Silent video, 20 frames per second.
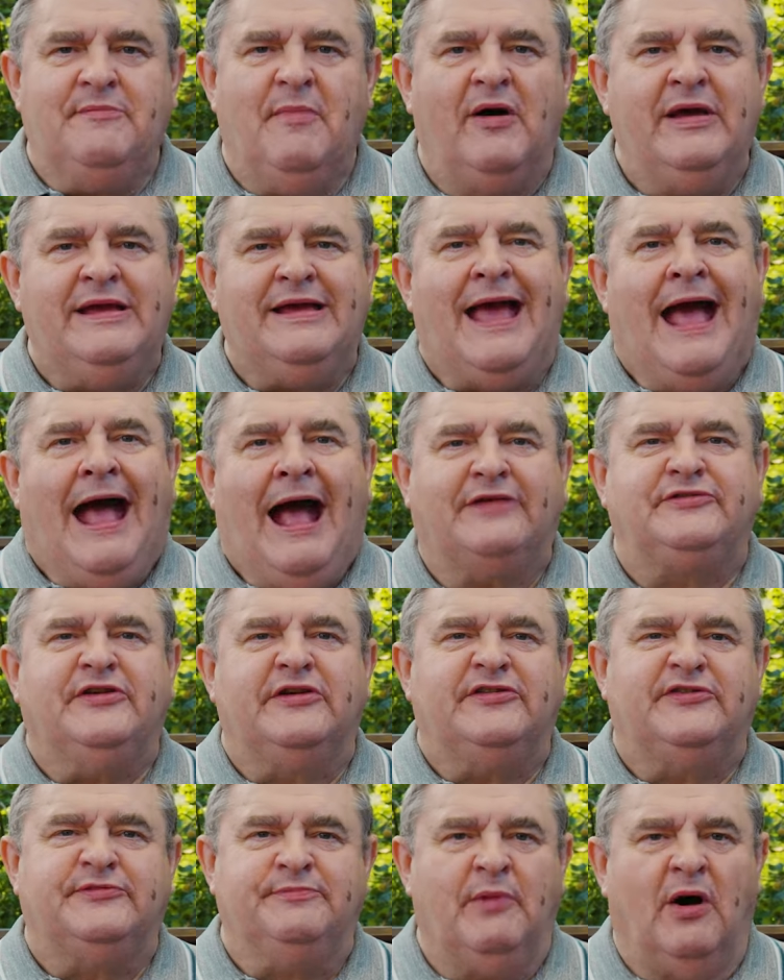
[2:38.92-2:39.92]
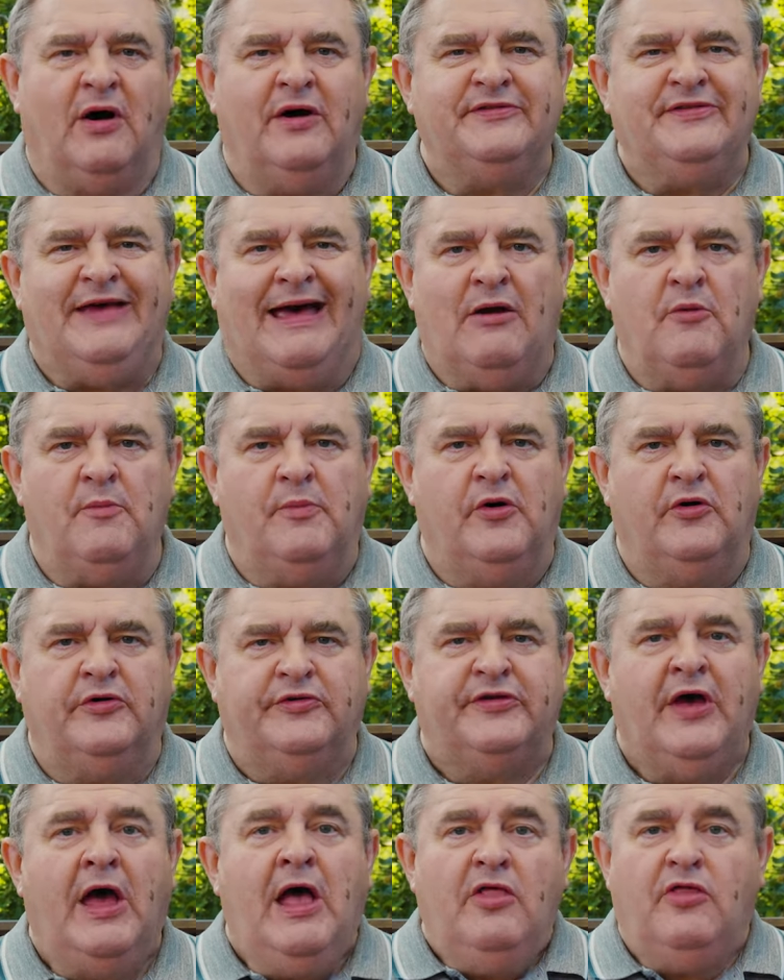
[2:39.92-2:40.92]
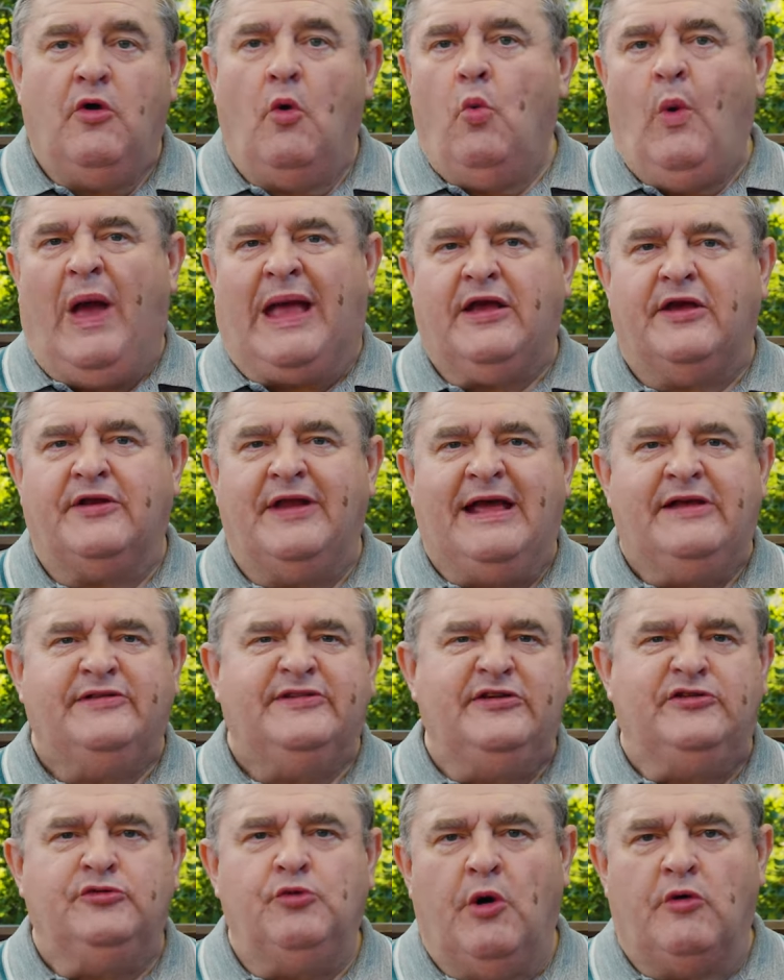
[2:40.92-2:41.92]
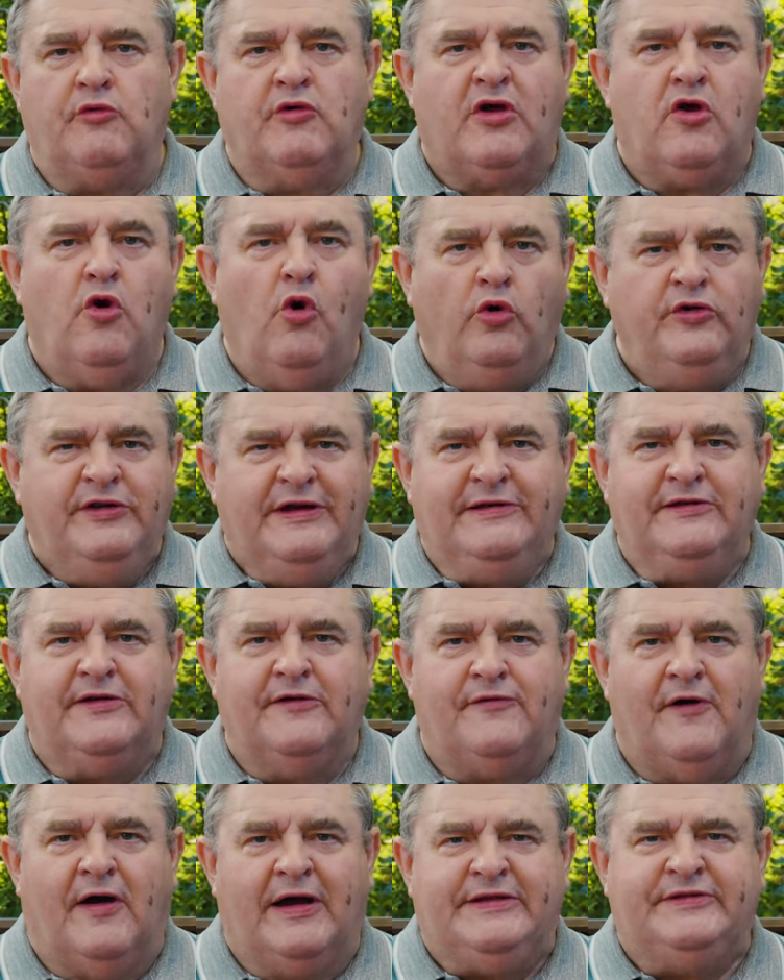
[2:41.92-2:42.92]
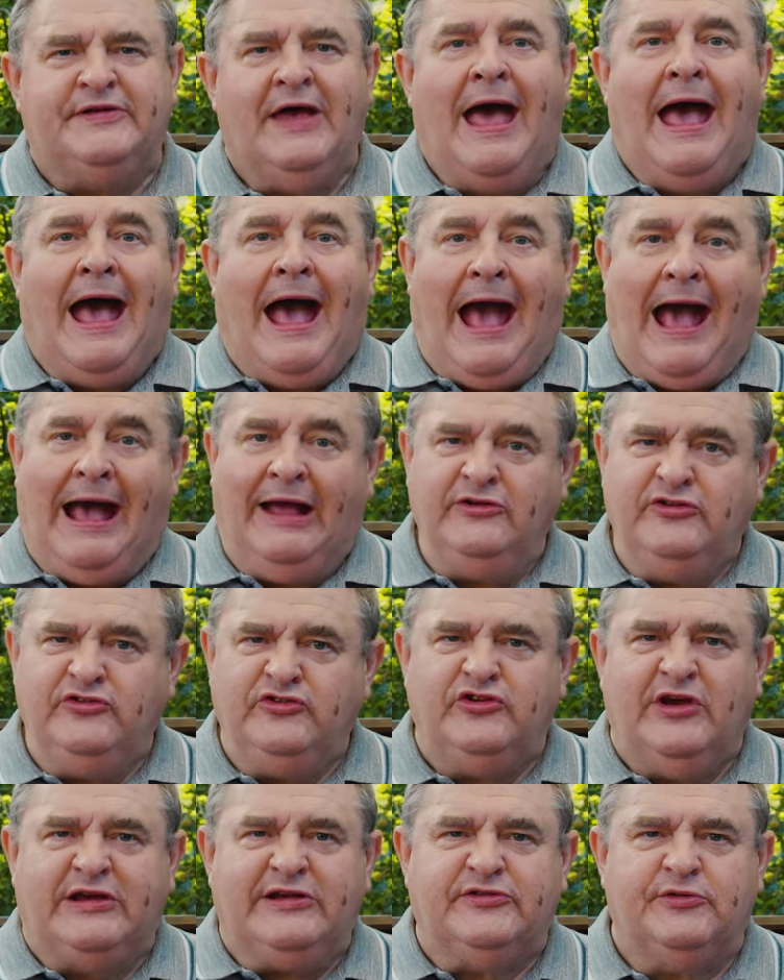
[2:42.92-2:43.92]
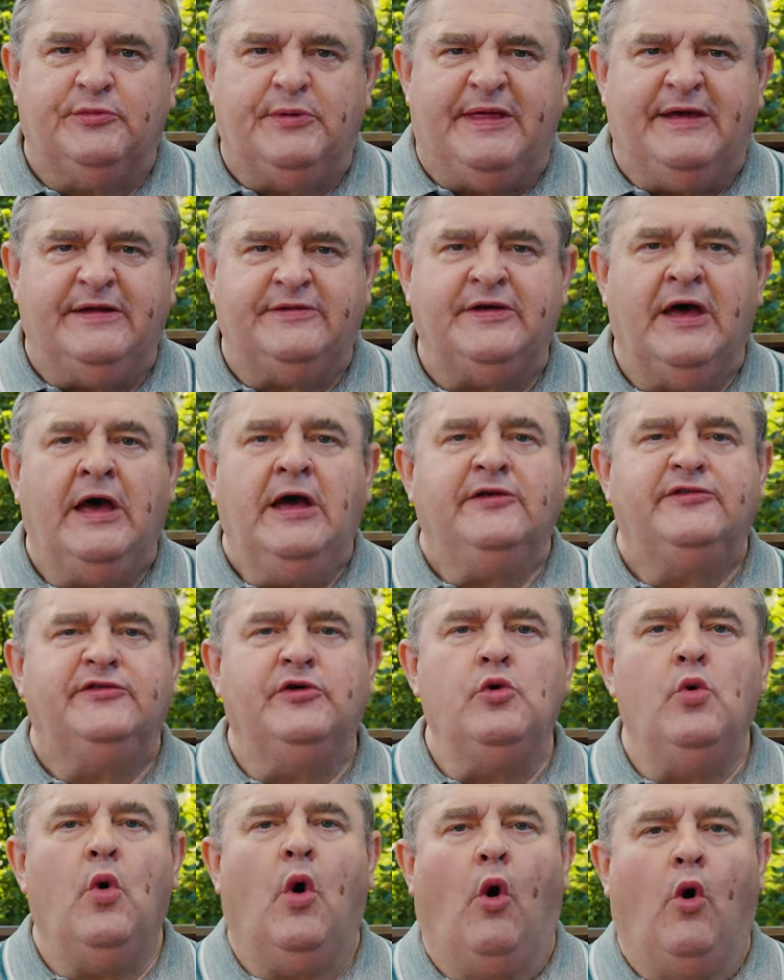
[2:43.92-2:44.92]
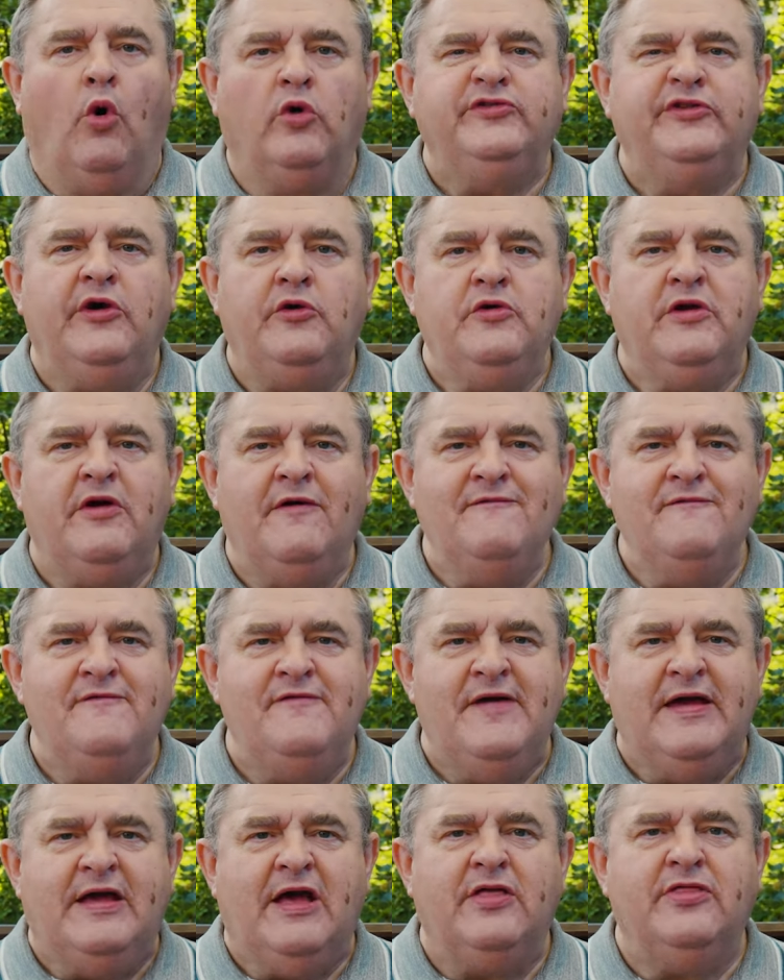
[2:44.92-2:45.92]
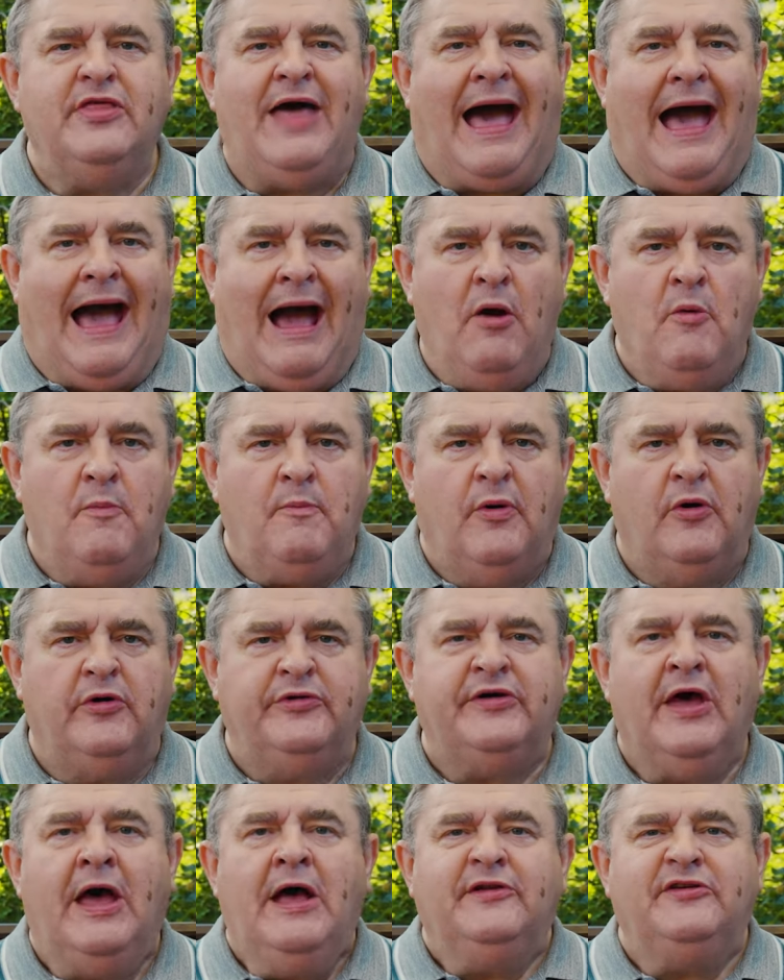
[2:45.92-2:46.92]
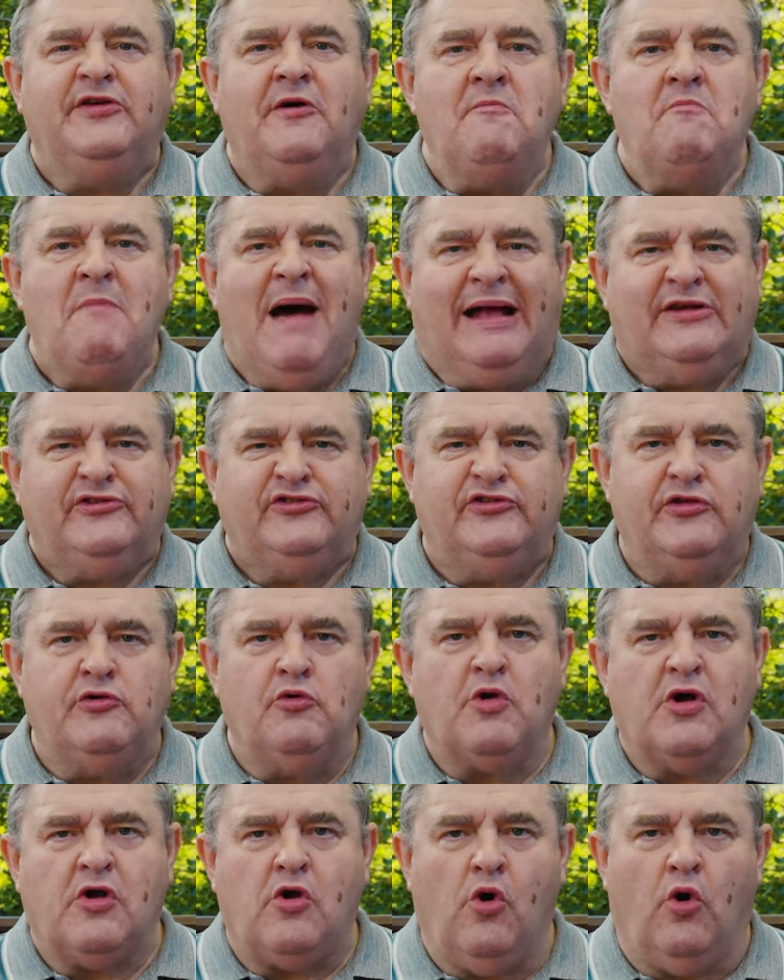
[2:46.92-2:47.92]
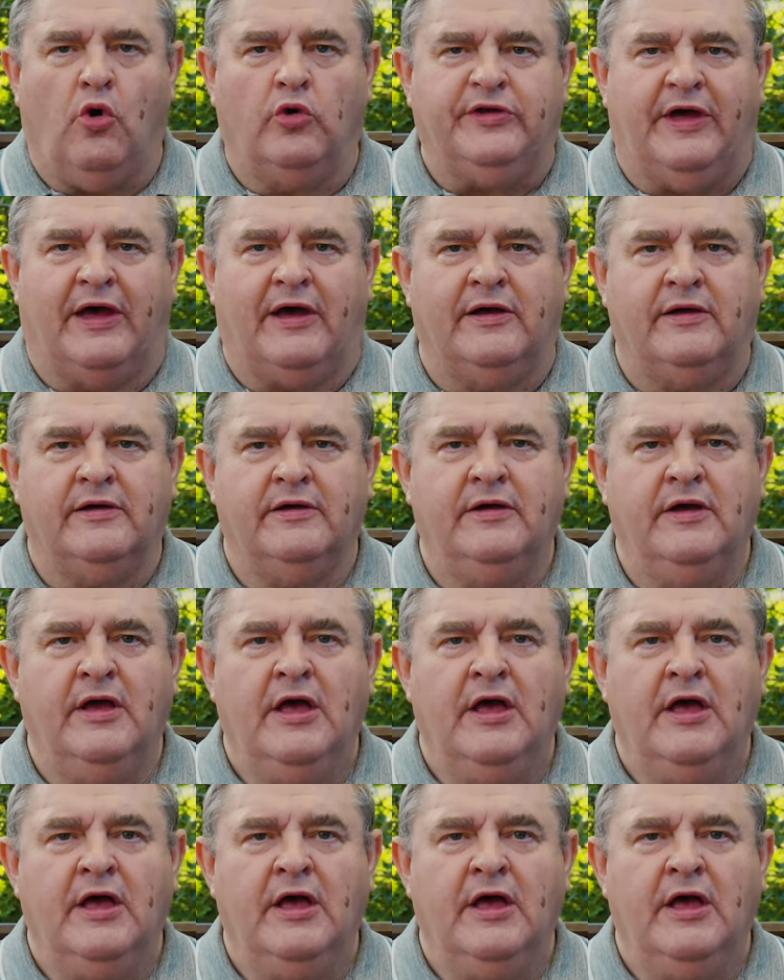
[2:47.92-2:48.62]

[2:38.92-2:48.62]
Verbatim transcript: mic has a smart output that when connected to a recording device, handshakes with it to auto-configure the output to match the recorder.